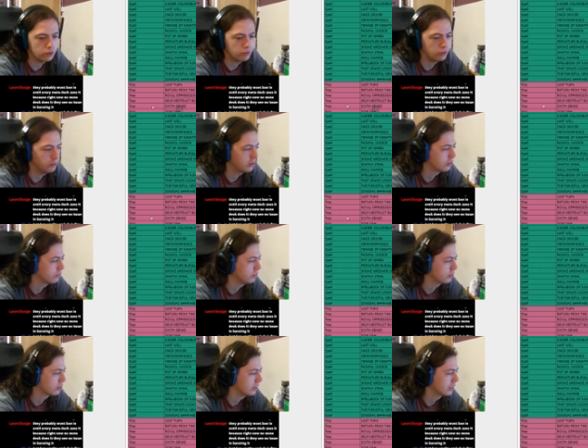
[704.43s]
3 by a
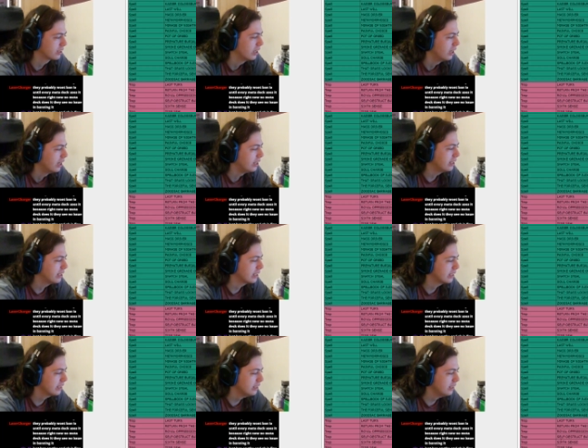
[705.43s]
wish list. Yeah,
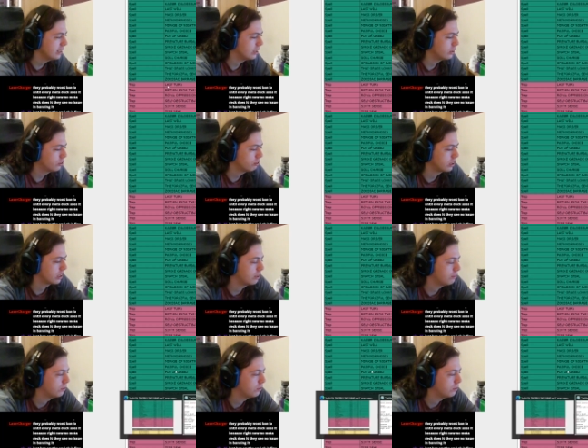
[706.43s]
that's like the issue I have with